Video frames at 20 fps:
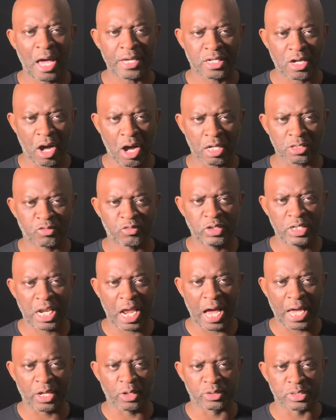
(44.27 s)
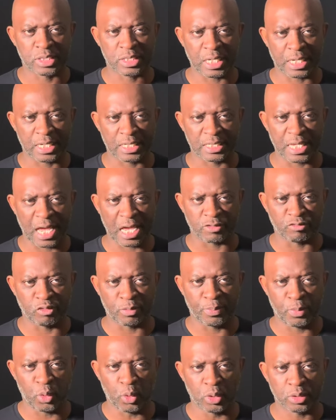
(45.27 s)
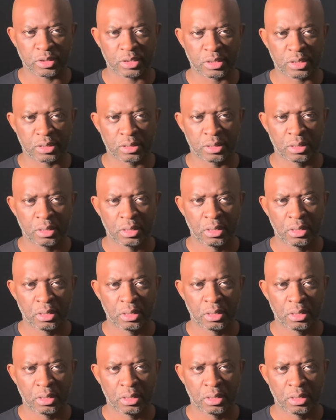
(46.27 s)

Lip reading: can't rely on secondhand reports,